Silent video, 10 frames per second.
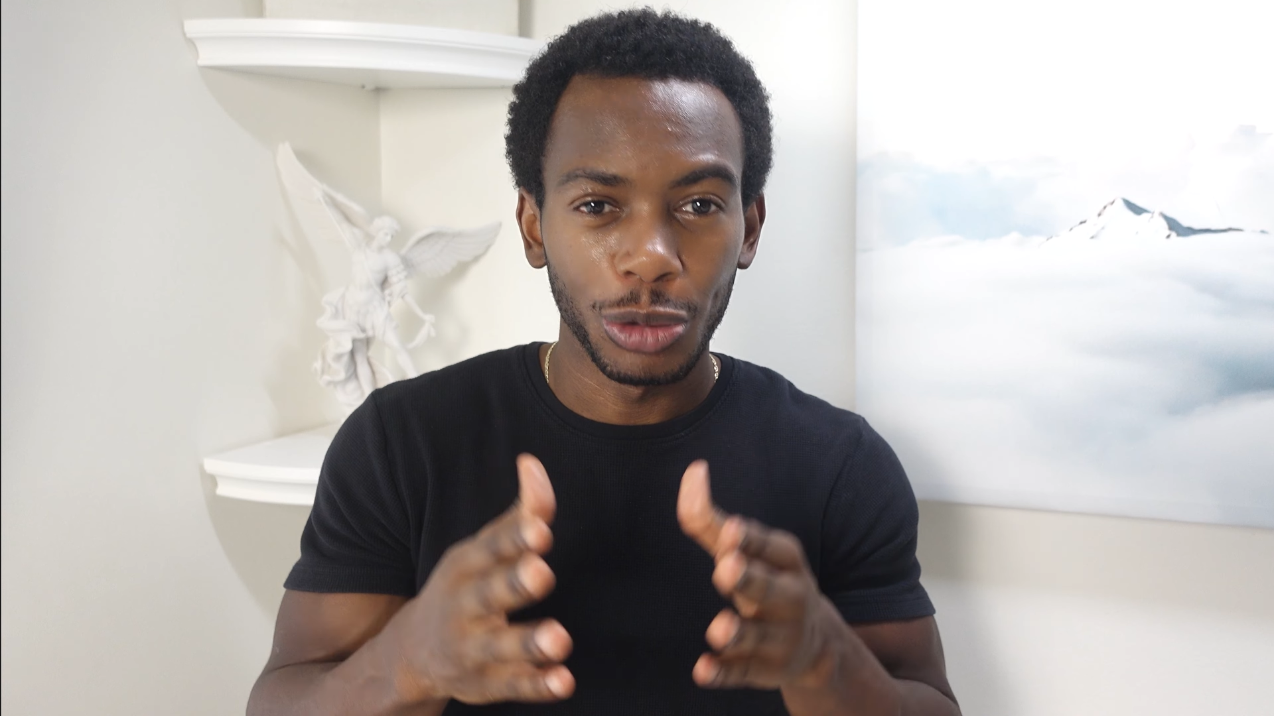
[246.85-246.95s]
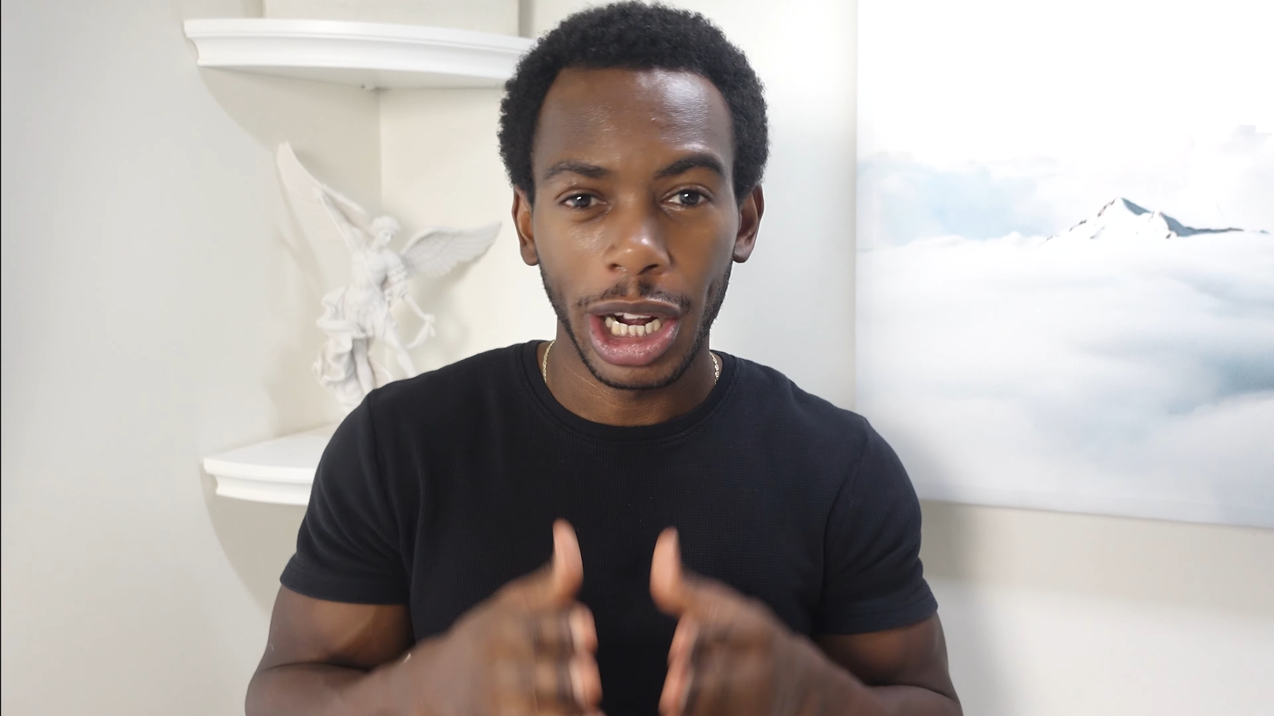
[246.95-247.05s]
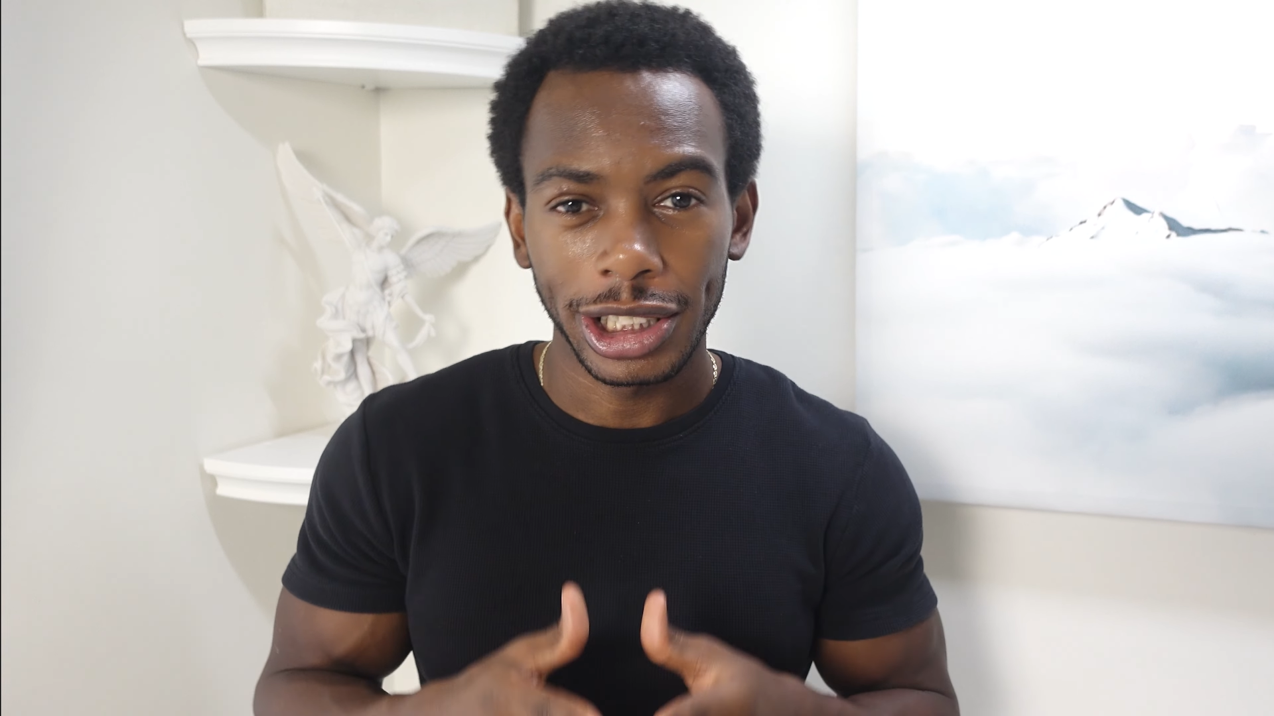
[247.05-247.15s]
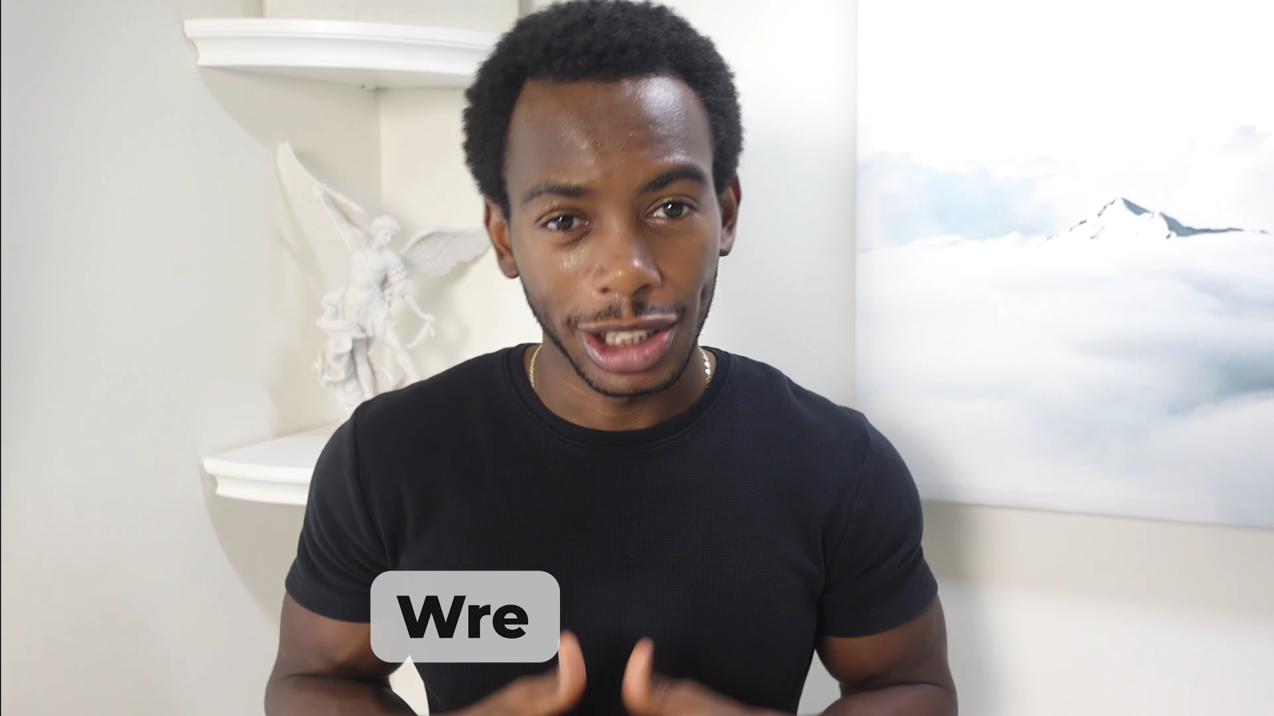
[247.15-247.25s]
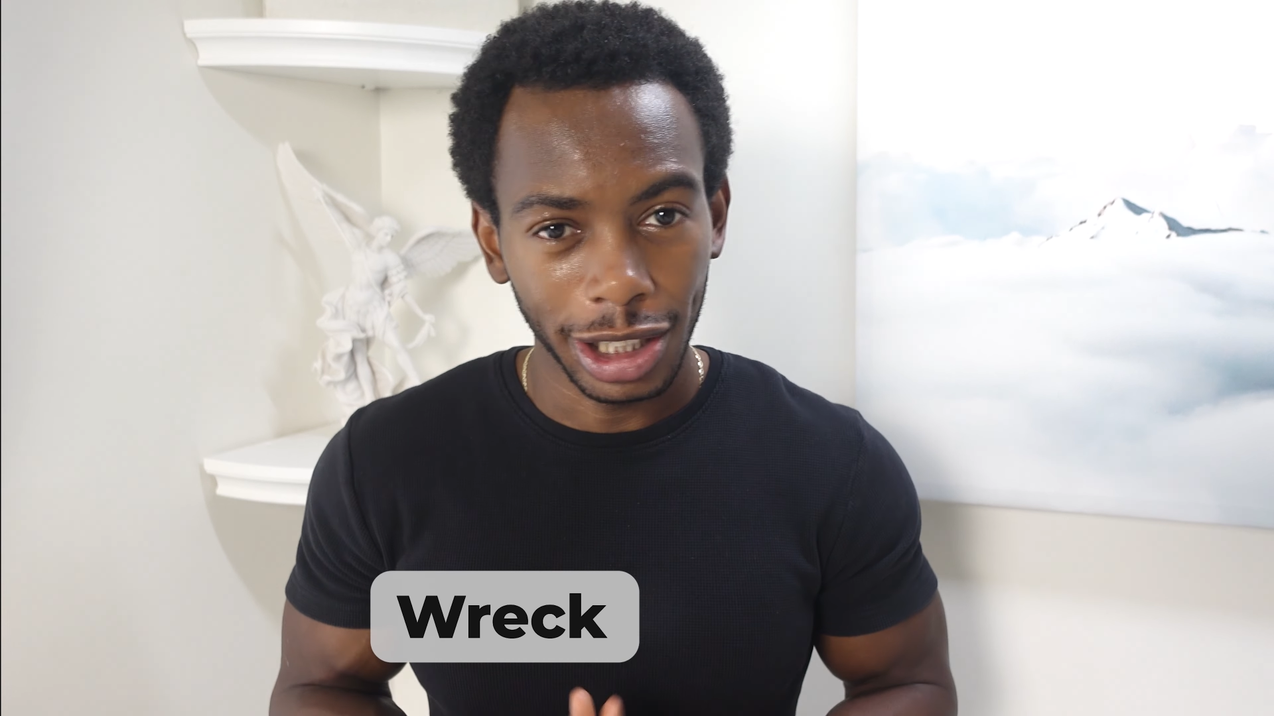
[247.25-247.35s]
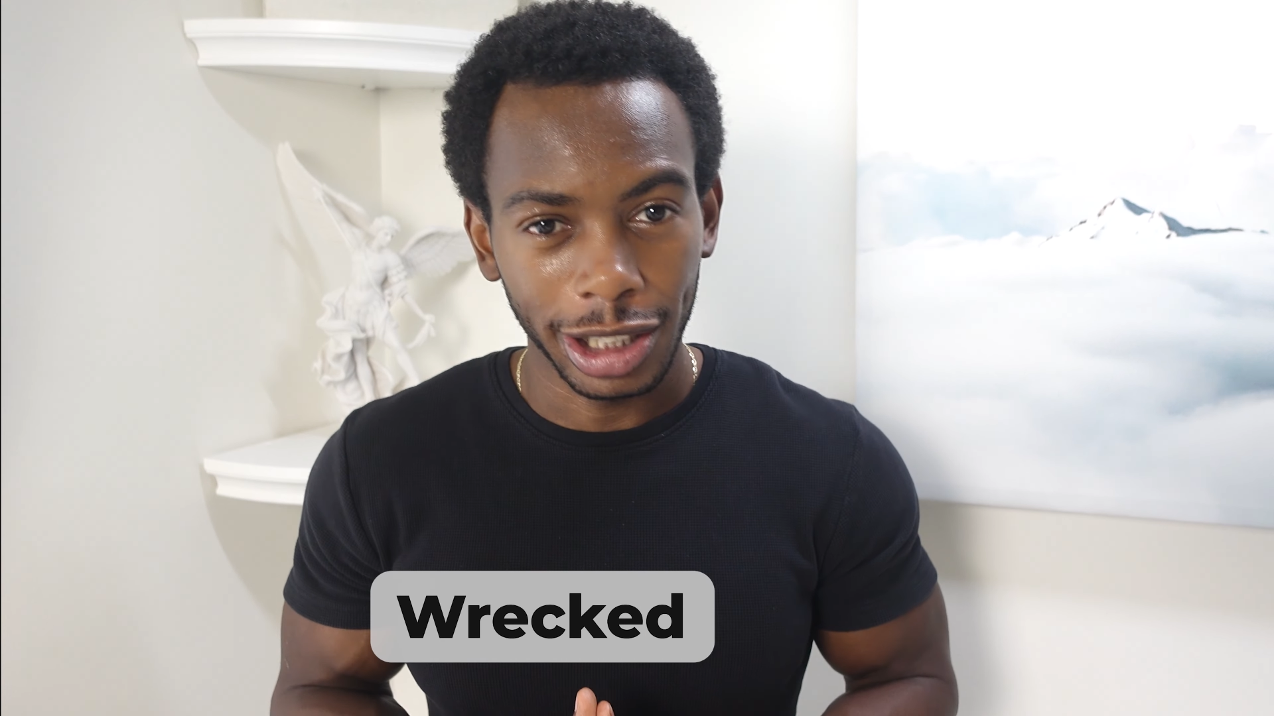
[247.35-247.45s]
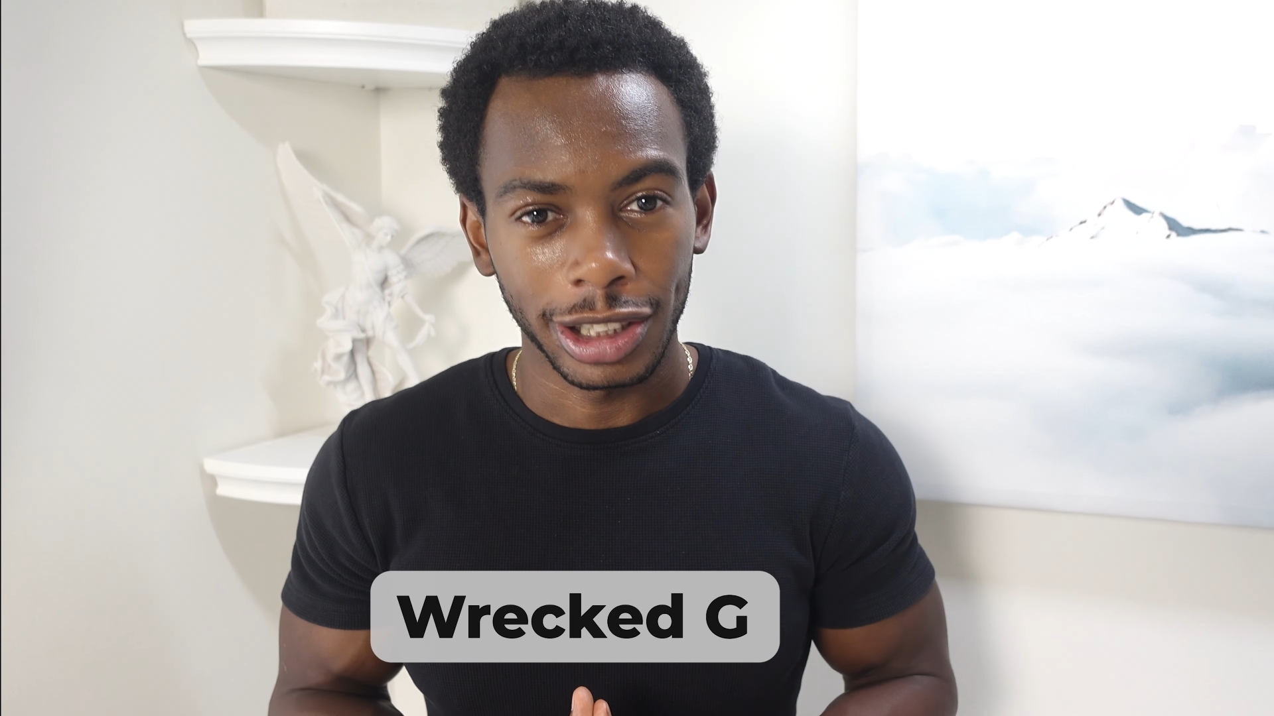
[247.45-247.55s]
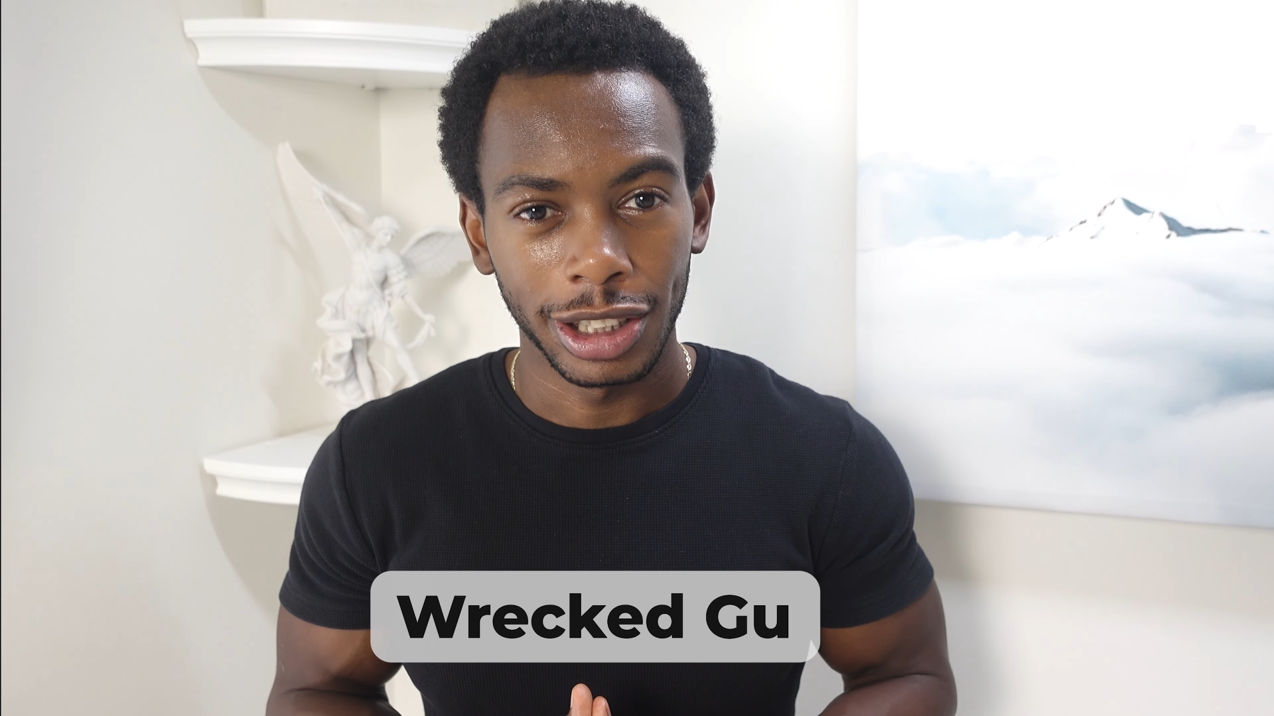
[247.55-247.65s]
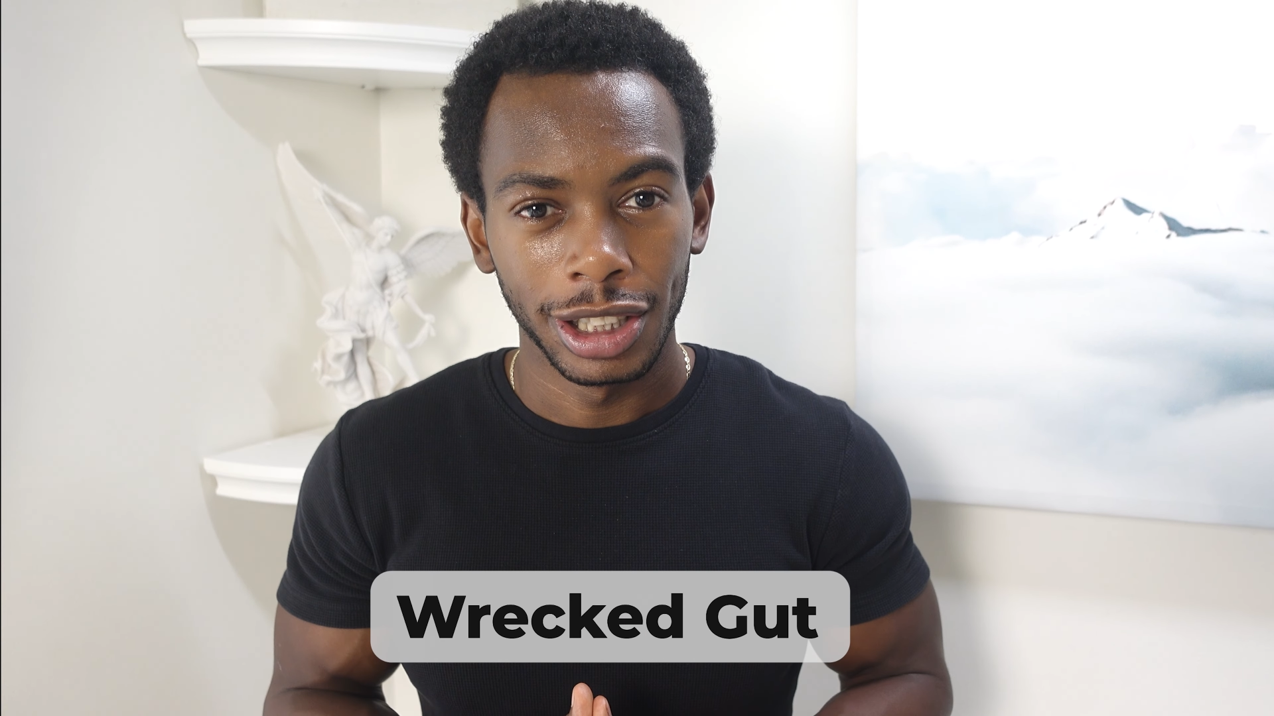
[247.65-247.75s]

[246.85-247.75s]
wrecked gut